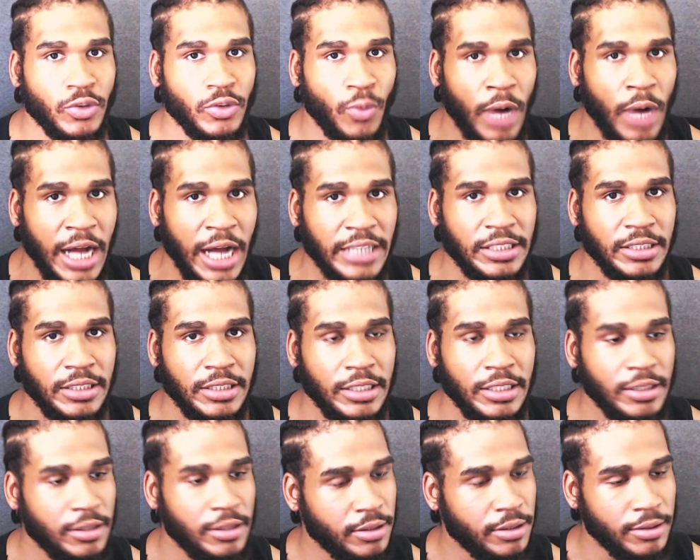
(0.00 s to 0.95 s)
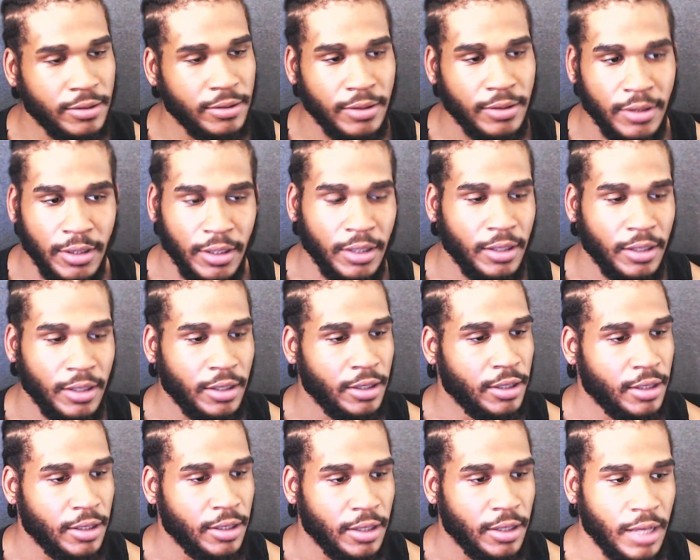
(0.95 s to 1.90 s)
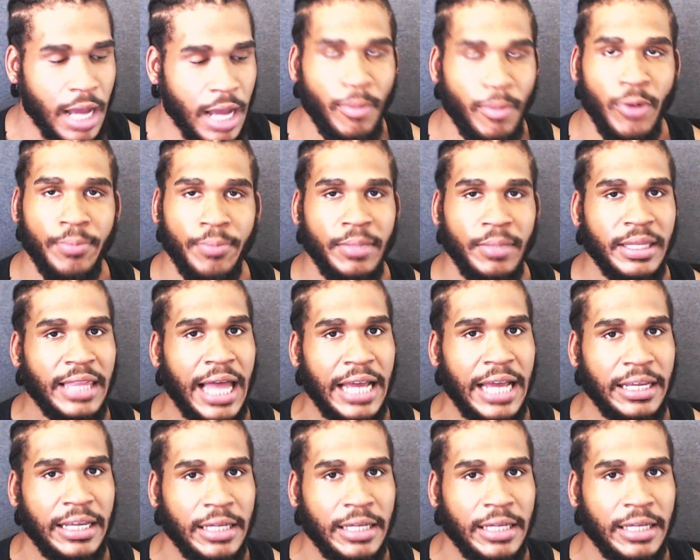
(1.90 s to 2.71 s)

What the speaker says: Washington. I'm gonna be like